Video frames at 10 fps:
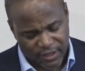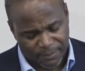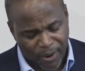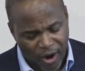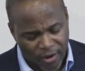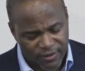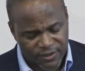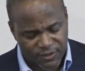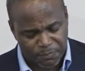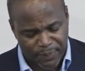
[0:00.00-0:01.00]
Paul
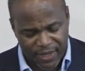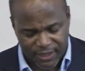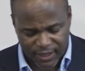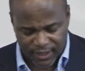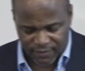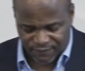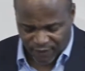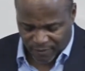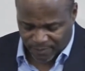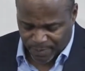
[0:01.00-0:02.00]
is speaking
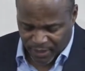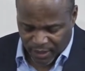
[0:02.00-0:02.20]
from